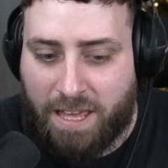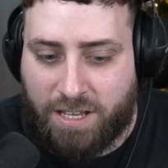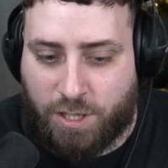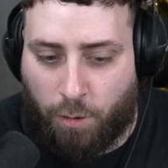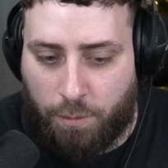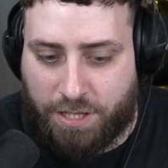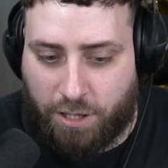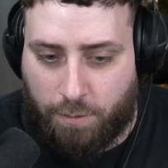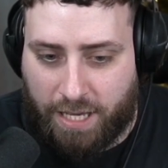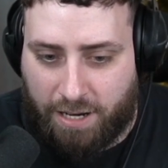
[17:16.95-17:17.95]
So what we
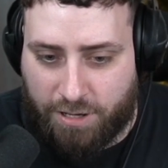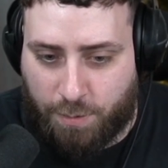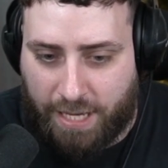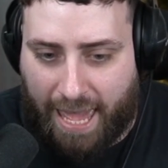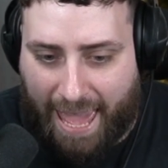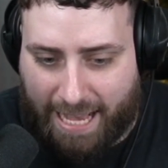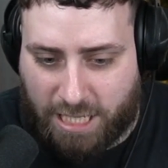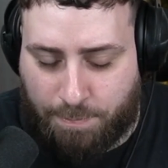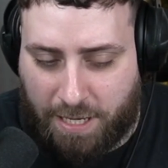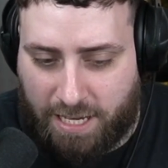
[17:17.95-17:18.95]
do here is we X
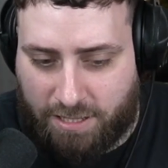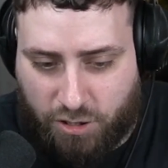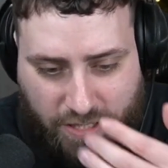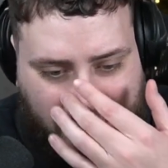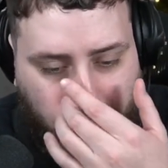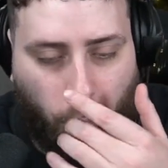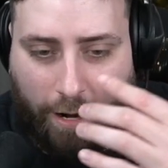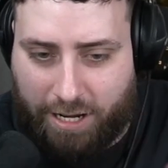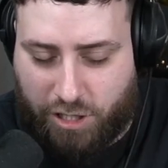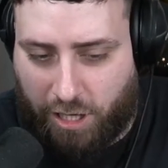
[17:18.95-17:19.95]
speed just to keep 1
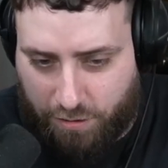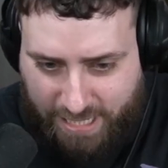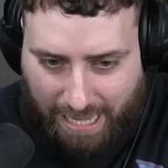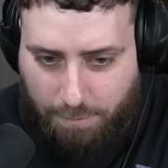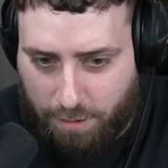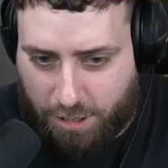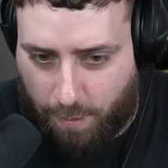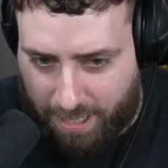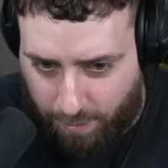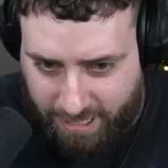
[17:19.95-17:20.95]
energy onto that Mewtwo
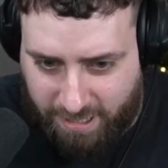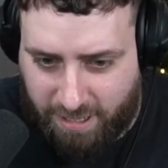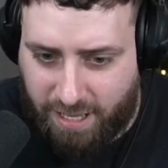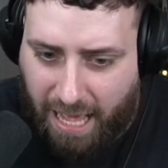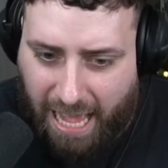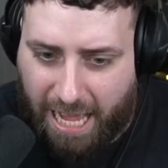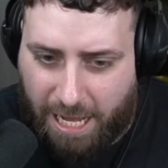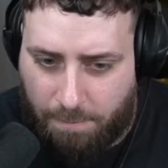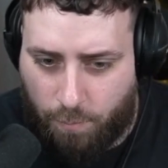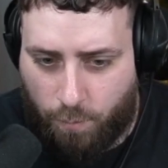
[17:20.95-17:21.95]
anyway.
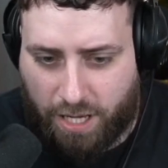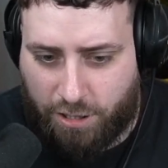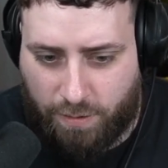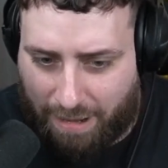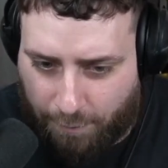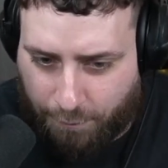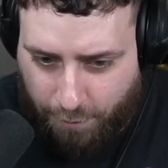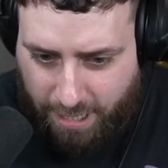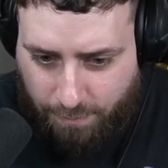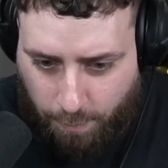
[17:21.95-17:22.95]
We can do that for
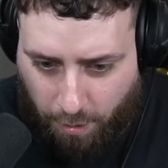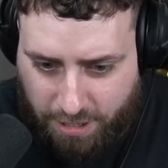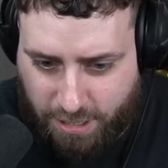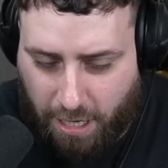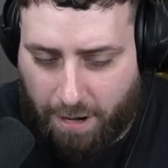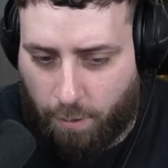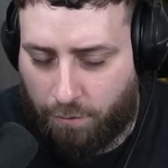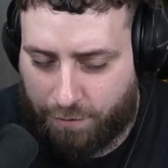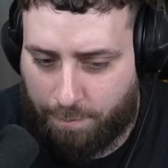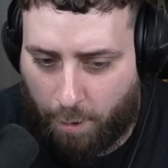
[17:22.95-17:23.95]
free if we wanted to. Well,
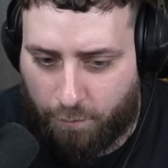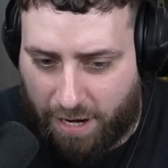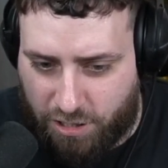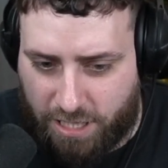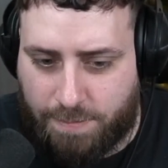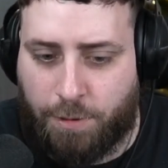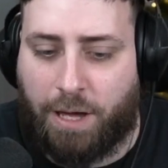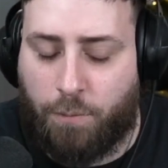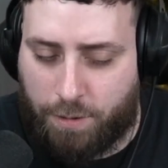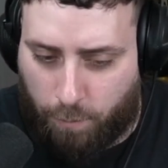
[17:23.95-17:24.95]
for the both energies. But
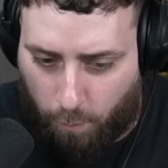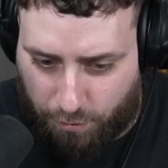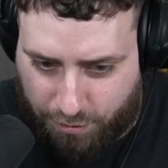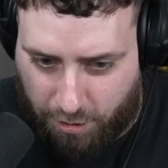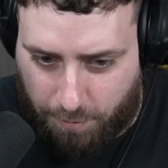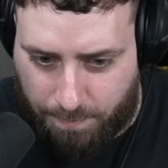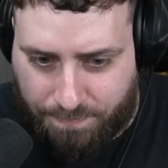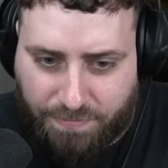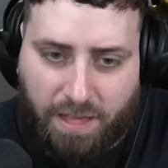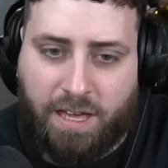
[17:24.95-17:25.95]
then what we'll do,
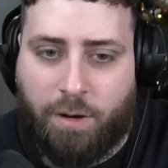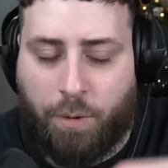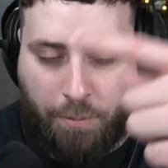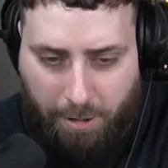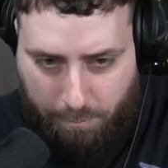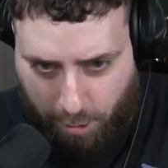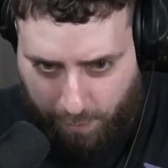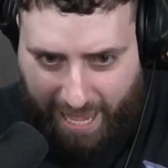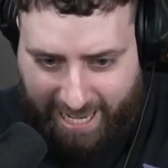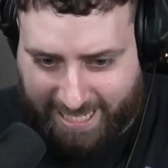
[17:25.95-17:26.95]
we bring Mew
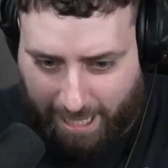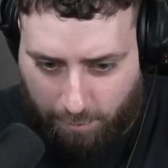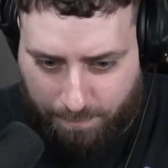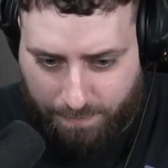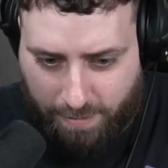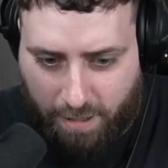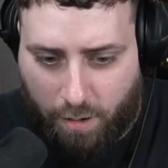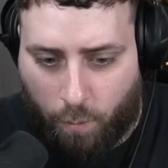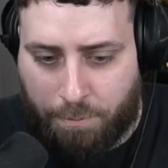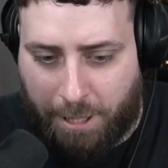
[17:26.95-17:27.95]
EX out.
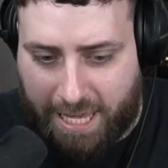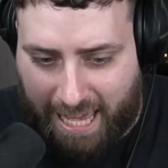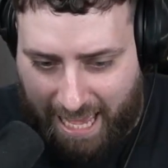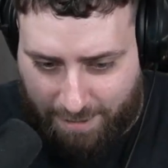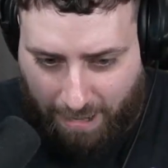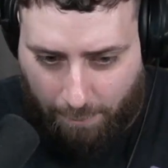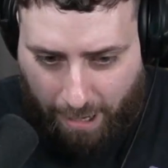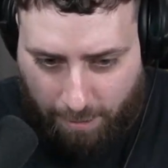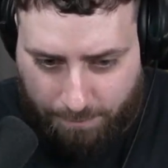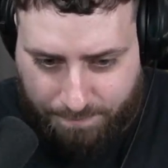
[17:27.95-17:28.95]
We play Gardevoir out.